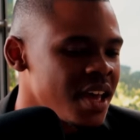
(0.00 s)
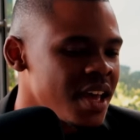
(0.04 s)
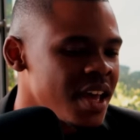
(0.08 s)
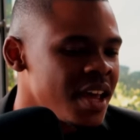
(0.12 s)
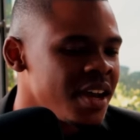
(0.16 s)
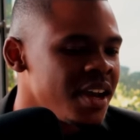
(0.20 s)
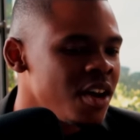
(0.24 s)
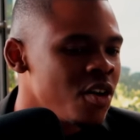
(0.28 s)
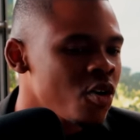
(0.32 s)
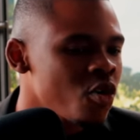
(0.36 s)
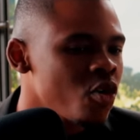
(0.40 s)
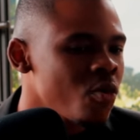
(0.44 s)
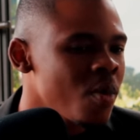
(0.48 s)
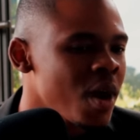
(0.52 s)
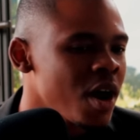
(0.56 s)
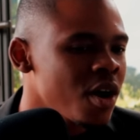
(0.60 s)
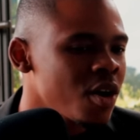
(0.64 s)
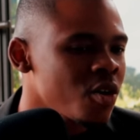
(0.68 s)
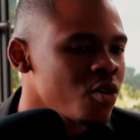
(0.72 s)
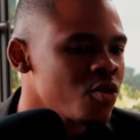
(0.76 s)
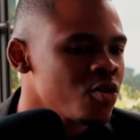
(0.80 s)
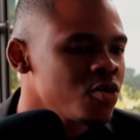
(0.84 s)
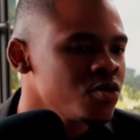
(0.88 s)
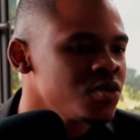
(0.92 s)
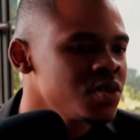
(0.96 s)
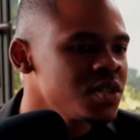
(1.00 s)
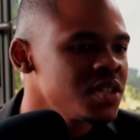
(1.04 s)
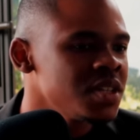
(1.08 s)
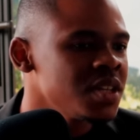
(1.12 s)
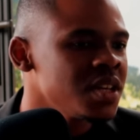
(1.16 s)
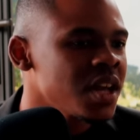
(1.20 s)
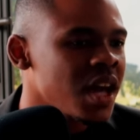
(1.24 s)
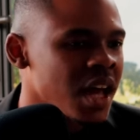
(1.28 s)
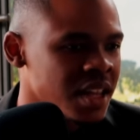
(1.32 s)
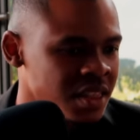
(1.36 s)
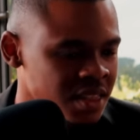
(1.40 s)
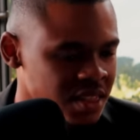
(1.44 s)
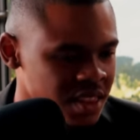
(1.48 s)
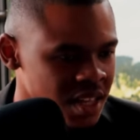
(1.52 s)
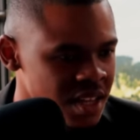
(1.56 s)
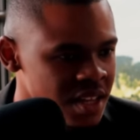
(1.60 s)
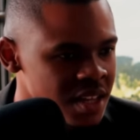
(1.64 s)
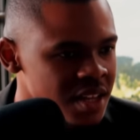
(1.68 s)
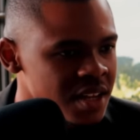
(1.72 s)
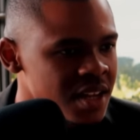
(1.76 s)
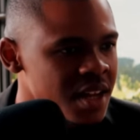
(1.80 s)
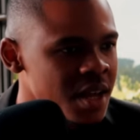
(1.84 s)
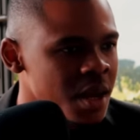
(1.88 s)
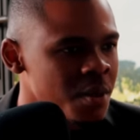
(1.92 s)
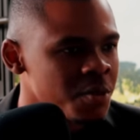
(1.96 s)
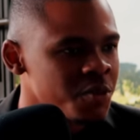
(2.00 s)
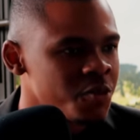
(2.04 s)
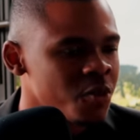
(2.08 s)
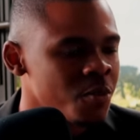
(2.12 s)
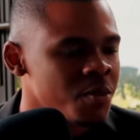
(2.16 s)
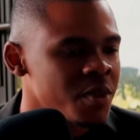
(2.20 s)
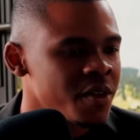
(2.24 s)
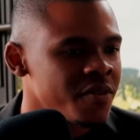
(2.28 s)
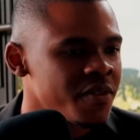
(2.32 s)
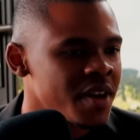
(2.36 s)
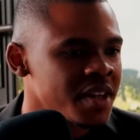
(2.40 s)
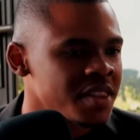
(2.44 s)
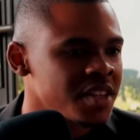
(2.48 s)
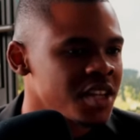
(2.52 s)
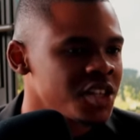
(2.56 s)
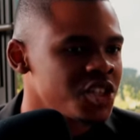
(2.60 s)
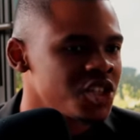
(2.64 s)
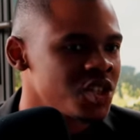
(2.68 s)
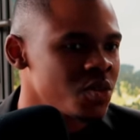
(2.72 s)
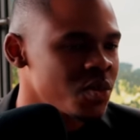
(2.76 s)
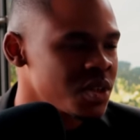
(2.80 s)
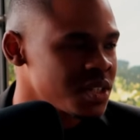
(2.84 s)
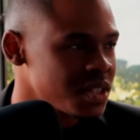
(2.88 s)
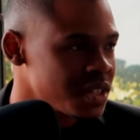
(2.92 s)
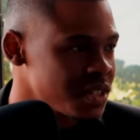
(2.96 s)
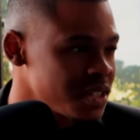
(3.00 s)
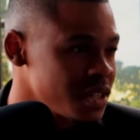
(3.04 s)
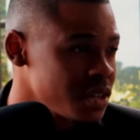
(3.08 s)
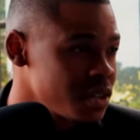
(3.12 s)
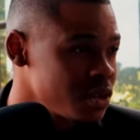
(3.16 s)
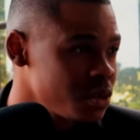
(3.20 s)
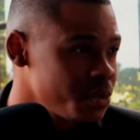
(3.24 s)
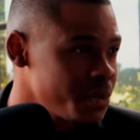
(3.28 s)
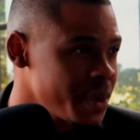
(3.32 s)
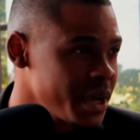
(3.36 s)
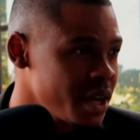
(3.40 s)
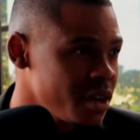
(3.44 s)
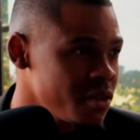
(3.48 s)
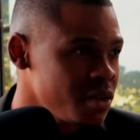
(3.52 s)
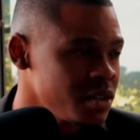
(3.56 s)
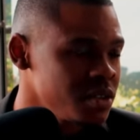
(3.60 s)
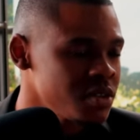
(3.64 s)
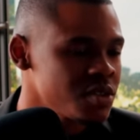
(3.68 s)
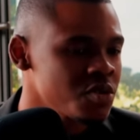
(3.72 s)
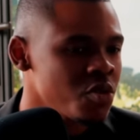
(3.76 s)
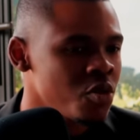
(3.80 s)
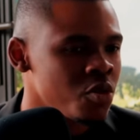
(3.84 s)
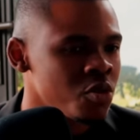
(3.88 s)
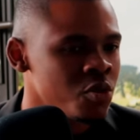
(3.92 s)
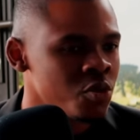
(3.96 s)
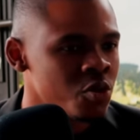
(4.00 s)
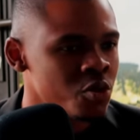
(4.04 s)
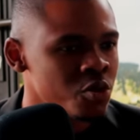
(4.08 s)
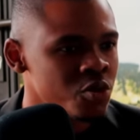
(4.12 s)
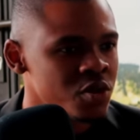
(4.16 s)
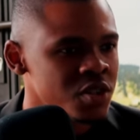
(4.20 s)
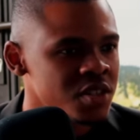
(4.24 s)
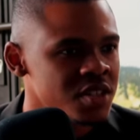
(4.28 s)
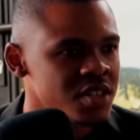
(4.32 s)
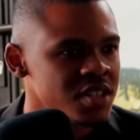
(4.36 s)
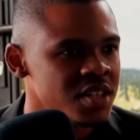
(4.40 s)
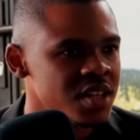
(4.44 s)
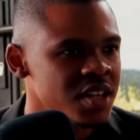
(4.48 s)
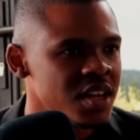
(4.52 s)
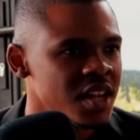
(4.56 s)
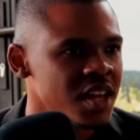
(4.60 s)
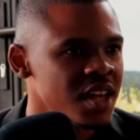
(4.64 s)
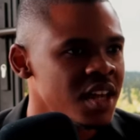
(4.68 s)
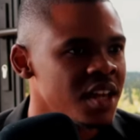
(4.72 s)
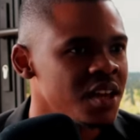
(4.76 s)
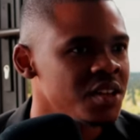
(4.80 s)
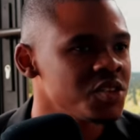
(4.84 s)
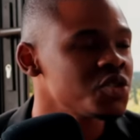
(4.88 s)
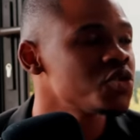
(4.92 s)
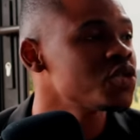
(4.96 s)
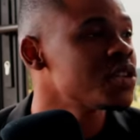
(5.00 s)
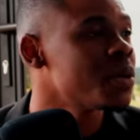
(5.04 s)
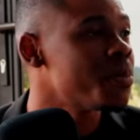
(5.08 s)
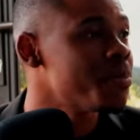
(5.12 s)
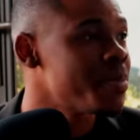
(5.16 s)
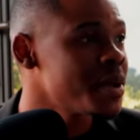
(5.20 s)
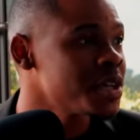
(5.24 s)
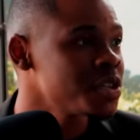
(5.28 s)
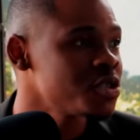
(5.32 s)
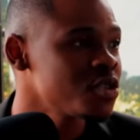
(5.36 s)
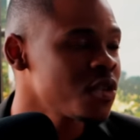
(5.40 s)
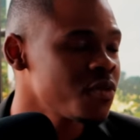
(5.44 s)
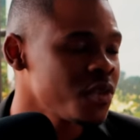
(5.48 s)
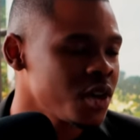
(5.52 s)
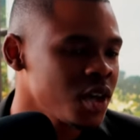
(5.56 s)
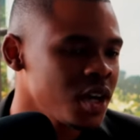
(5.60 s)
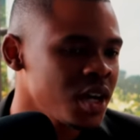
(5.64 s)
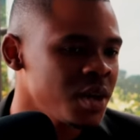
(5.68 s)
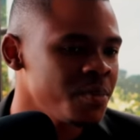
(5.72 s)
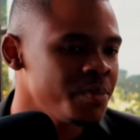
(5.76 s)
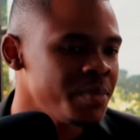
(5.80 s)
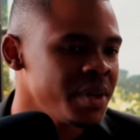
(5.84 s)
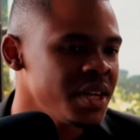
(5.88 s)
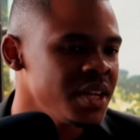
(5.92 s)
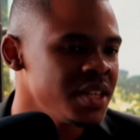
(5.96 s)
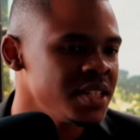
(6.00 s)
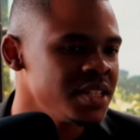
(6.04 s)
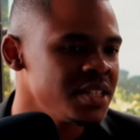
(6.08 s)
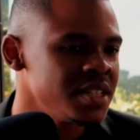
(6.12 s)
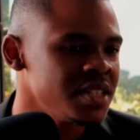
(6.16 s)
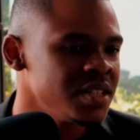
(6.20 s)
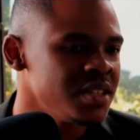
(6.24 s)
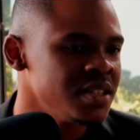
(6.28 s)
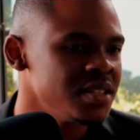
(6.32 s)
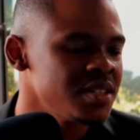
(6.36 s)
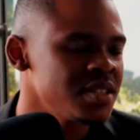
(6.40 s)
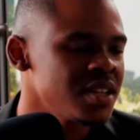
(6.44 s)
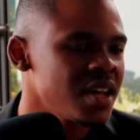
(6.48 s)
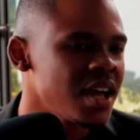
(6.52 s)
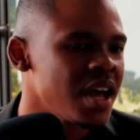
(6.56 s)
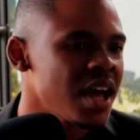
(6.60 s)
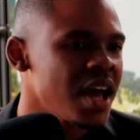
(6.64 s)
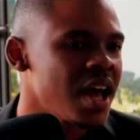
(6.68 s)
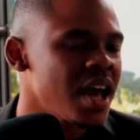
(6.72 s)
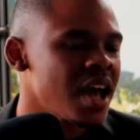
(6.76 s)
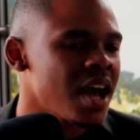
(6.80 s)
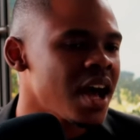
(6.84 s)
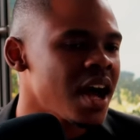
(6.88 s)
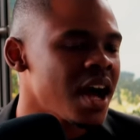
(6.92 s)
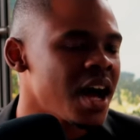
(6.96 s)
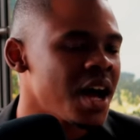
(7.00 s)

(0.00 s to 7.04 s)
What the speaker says: And Logoba Klosi, I think it comes from the fact that she was a single parent, unkulisile, to the best of her abilities.